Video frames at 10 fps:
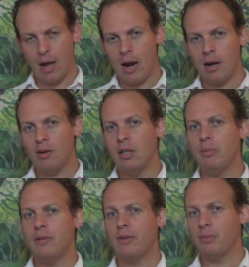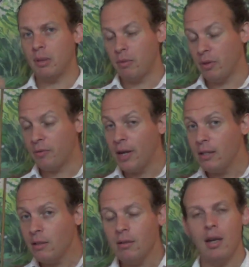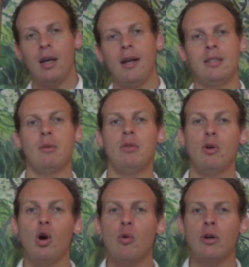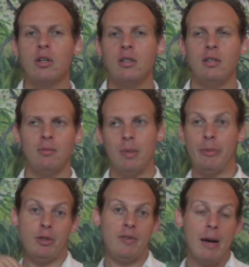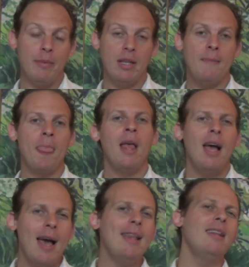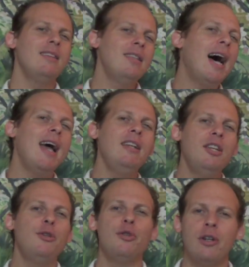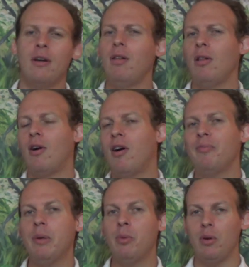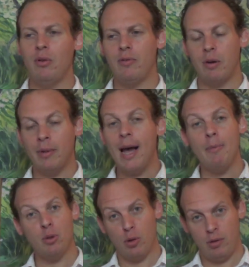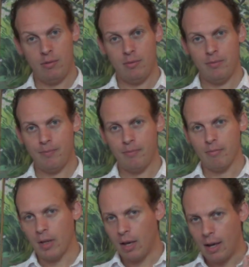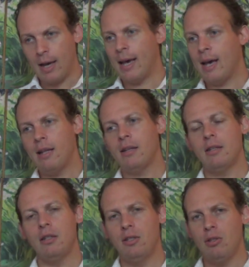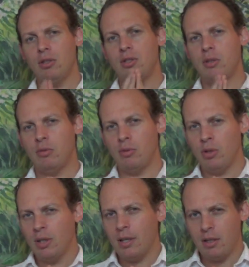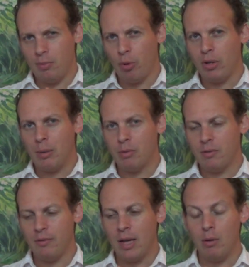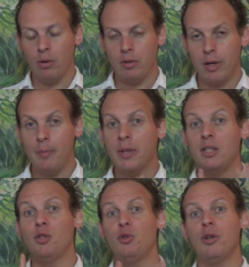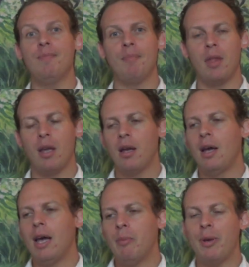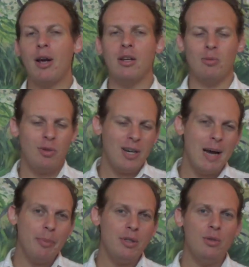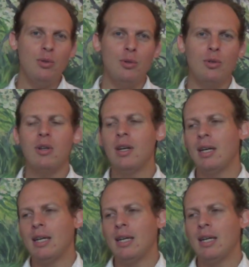are going to be from some of your friends, some of the coworkers, maybe your family, and a tiny trickle of people from the app stores. And this is, you're going to get a small number of downloads, right? But this is good because when your app is new,